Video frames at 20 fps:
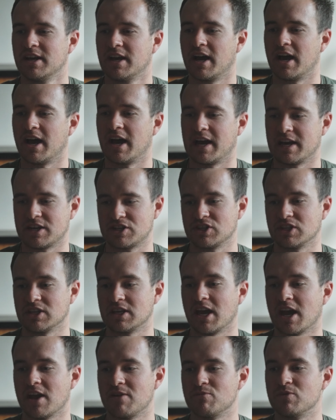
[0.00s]
Actually
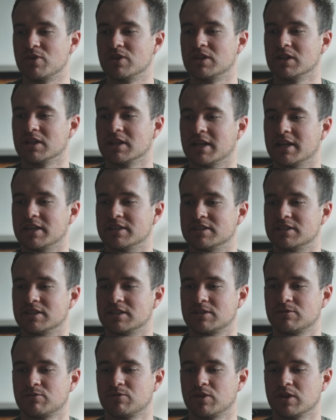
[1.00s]
came with the lens.
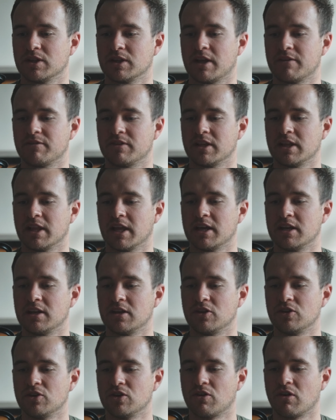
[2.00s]
The lovely lady
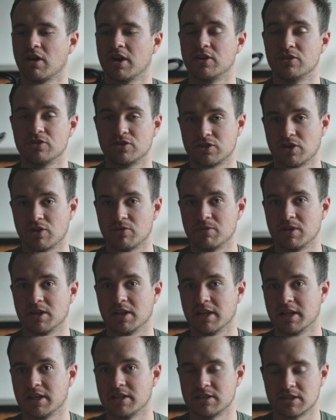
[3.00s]
in Ukraine who sold me the
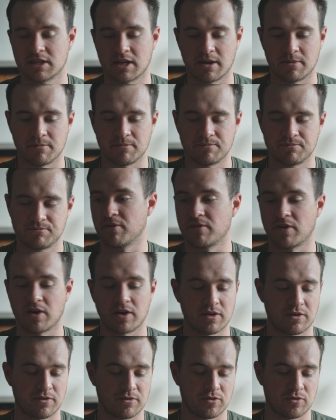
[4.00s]
lens
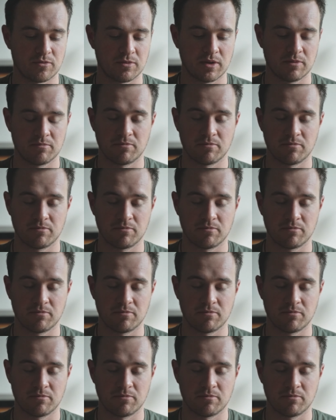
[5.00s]
provided it for me.